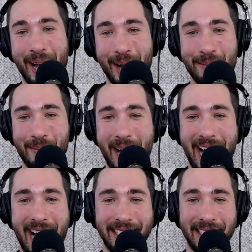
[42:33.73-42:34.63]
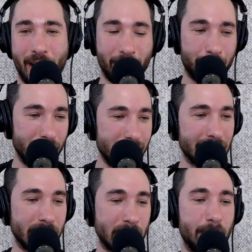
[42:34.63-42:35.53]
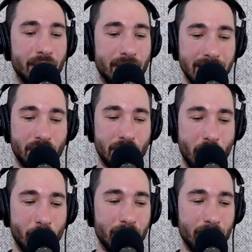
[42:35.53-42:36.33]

Um, and, you know, I've put it down to experience.